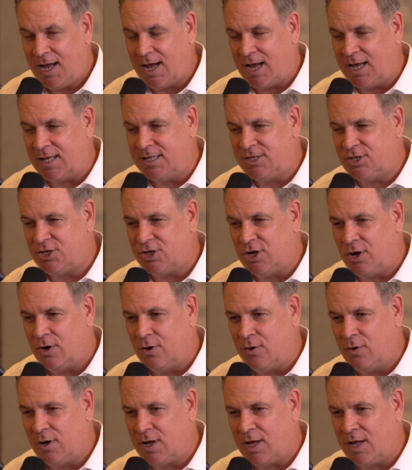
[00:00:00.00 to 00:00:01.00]
And
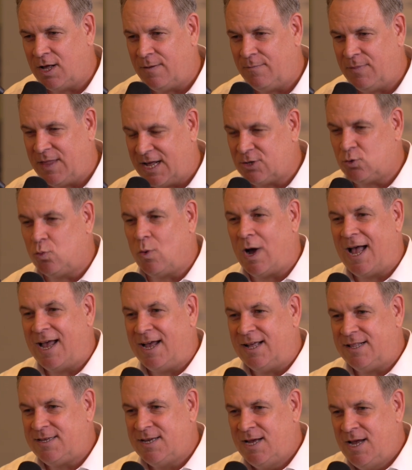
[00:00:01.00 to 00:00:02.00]
so, that's why
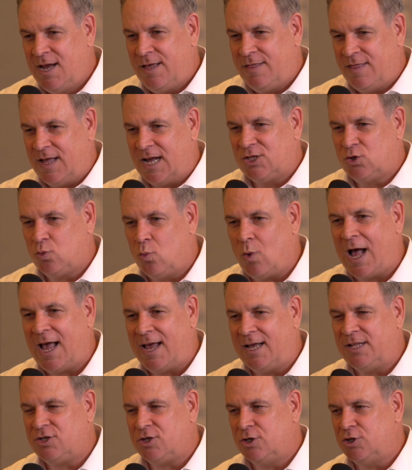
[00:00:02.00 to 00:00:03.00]

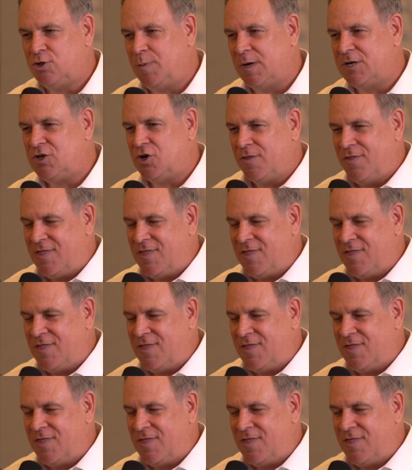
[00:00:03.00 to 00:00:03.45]
it's so special.